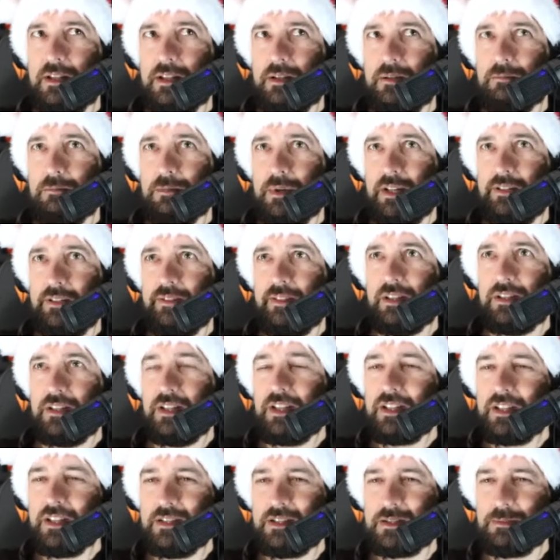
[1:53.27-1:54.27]
But the
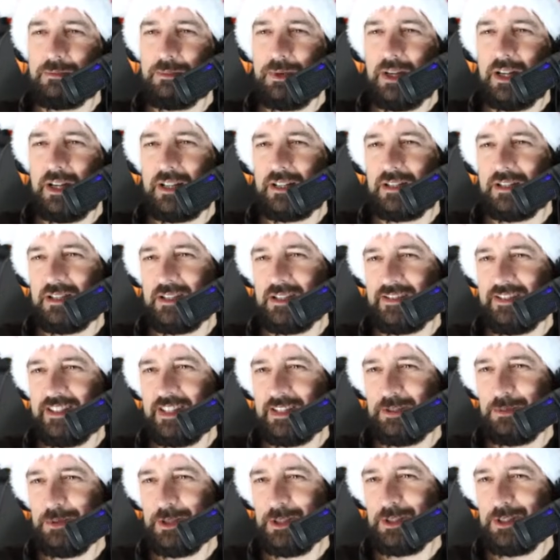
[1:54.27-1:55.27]
trickiest part is
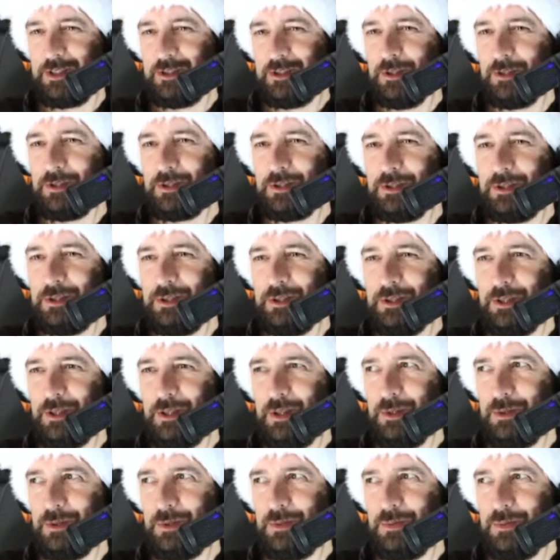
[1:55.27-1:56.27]
that we don't
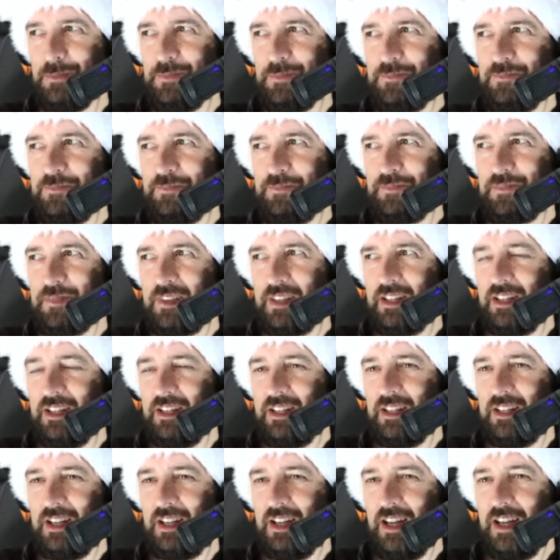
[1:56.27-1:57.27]
know
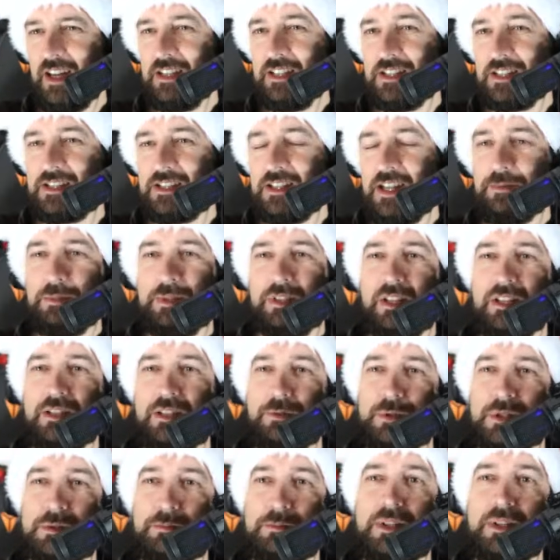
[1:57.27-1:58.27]
any statement can
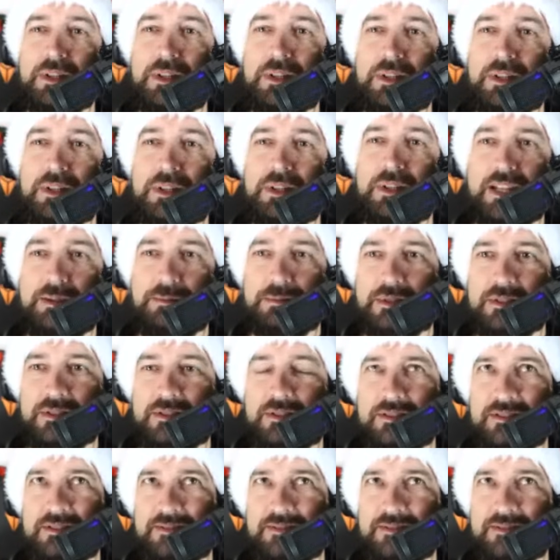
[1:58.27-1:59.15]
use multiple times.